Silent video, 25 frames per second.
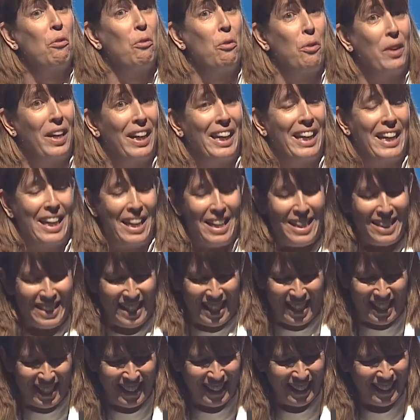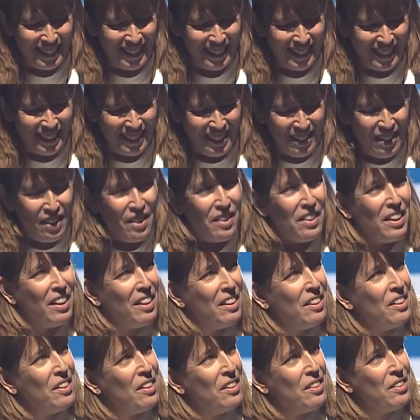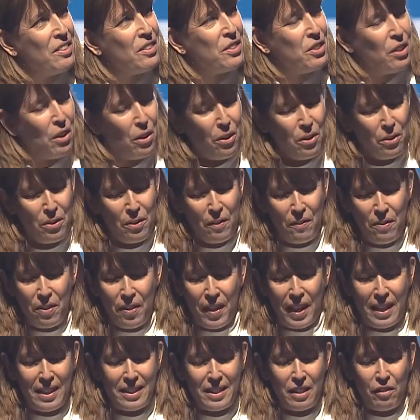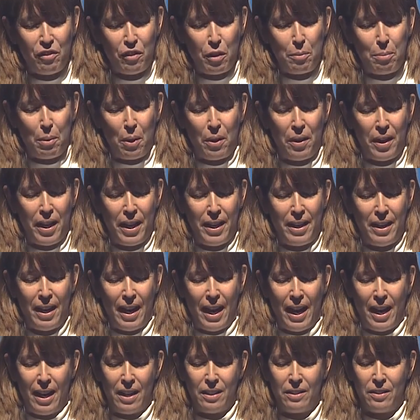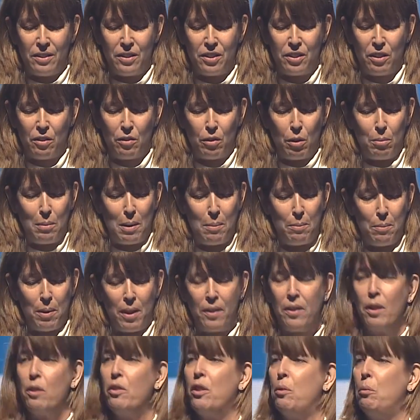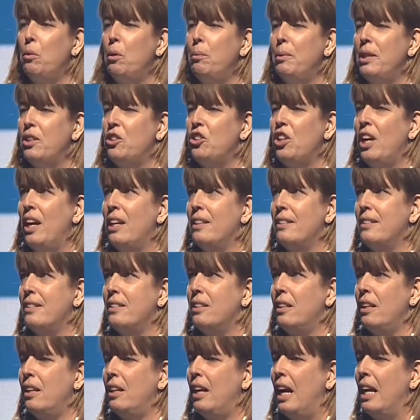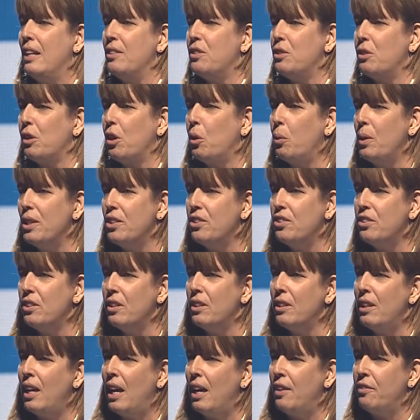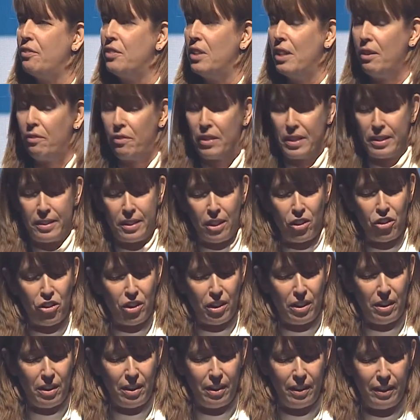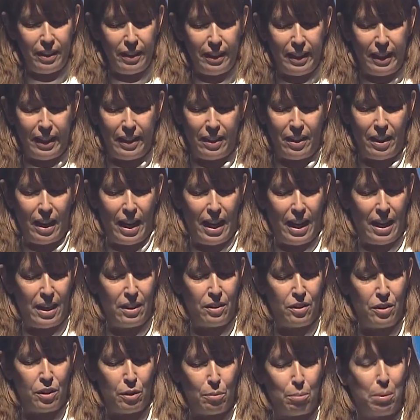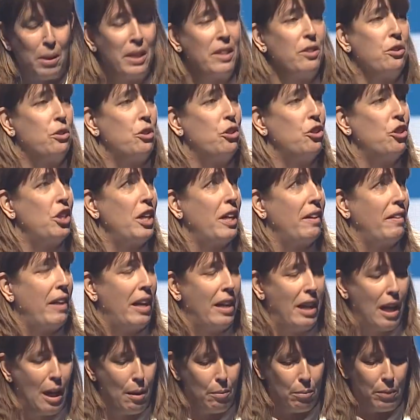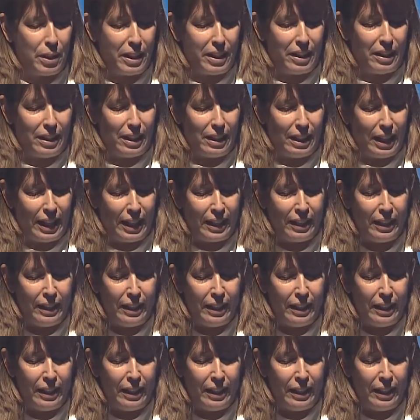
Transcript: really easy. So thanks everybody, and remember that there will be a chance to answer a question after every session and please do check that app regularly.